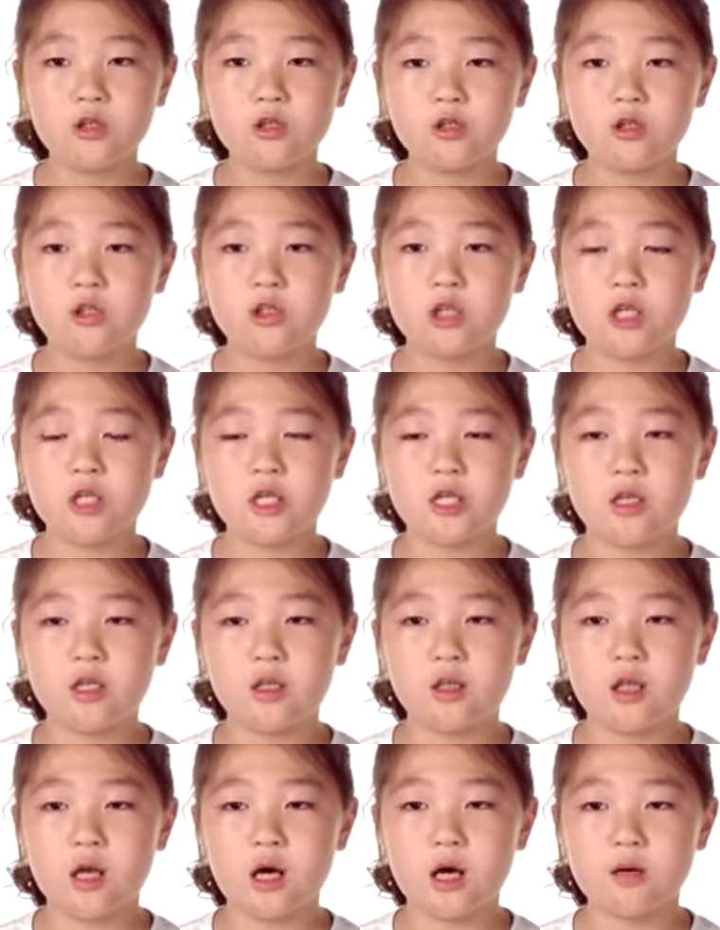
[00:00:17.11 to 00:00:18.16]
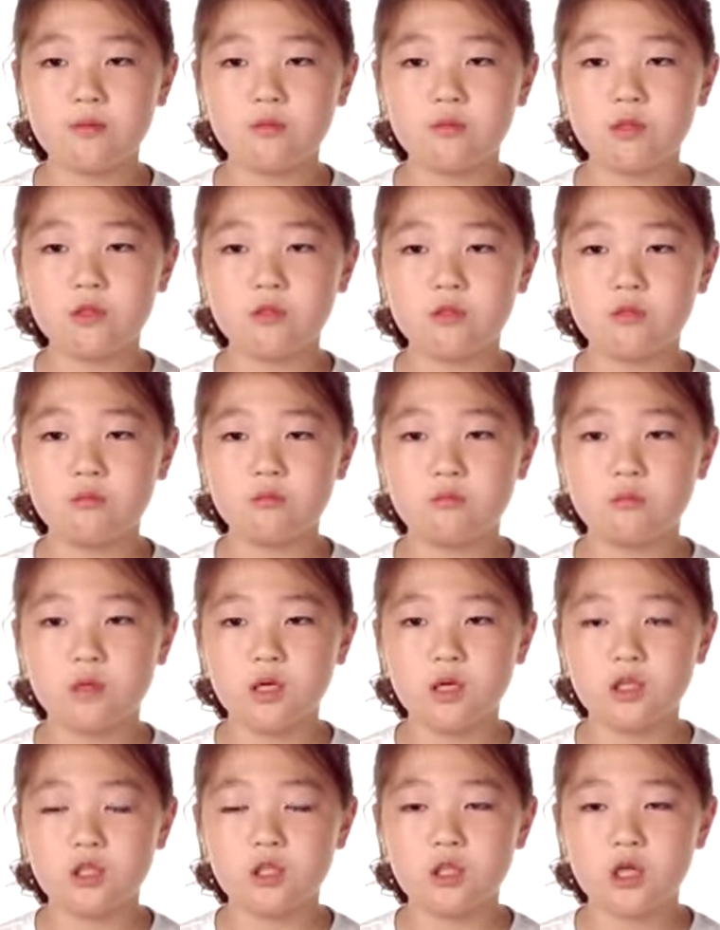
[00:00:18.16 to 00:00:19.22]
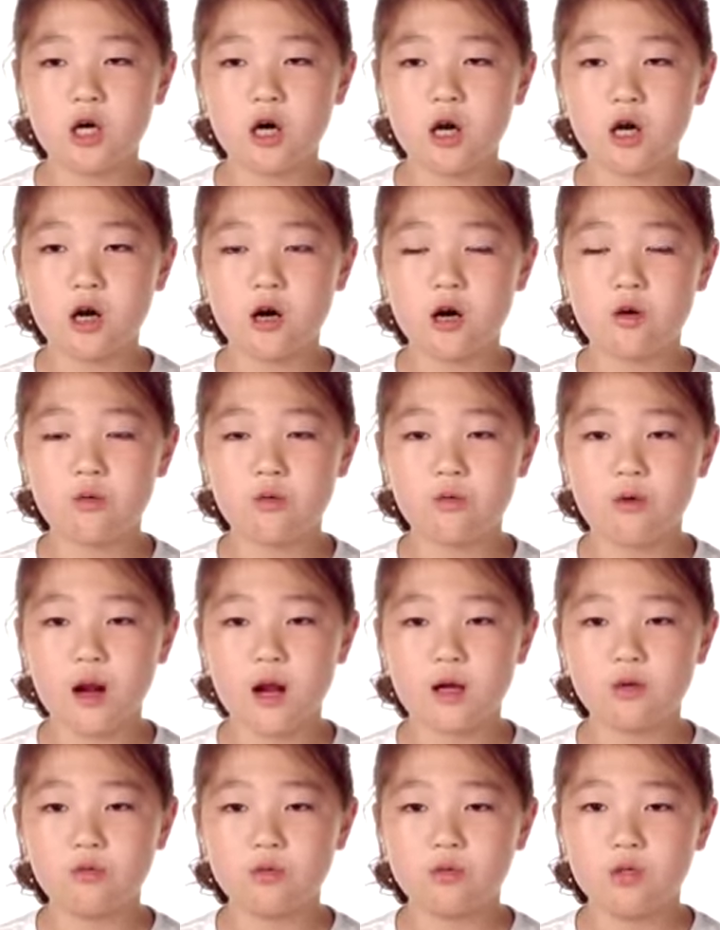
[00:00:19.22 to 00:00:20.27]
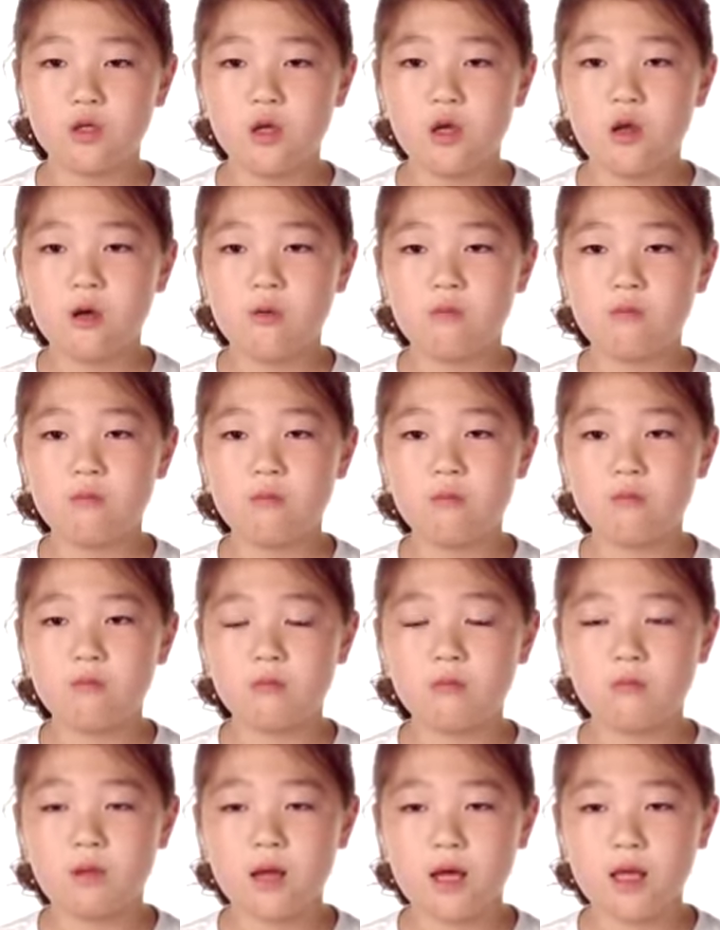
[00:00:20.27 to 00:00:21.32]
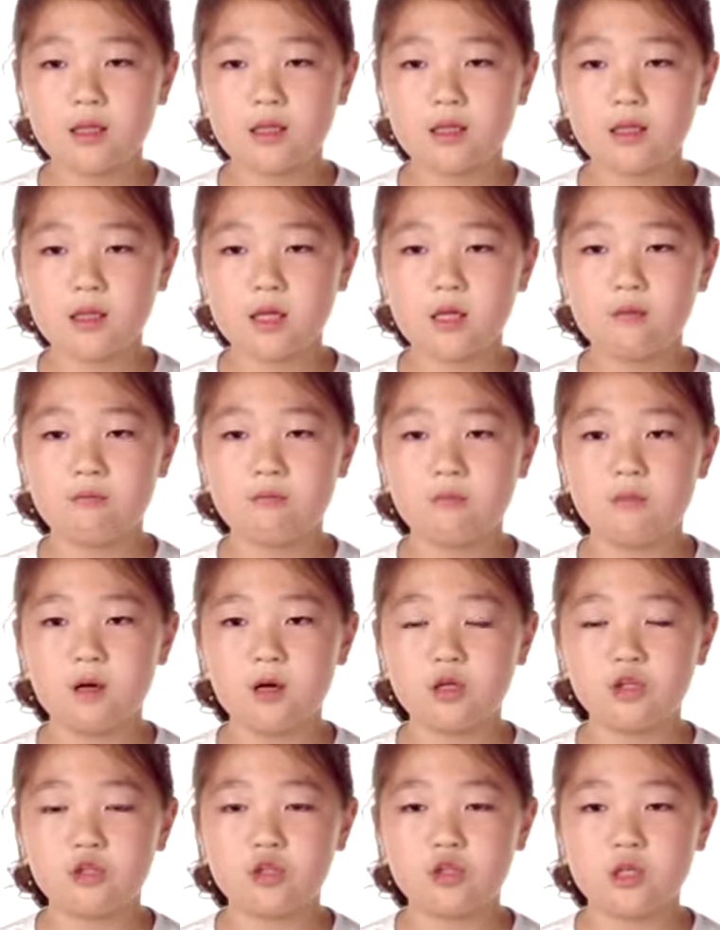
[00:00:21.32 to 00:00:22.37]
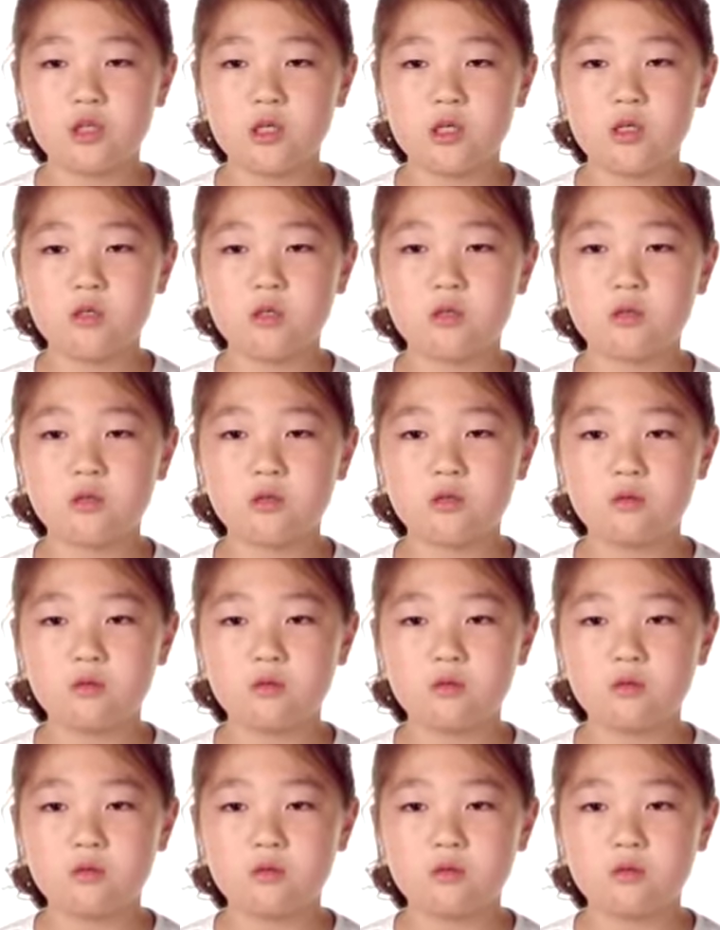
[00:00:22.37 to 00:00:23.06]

She loves to march all around. Maddie marches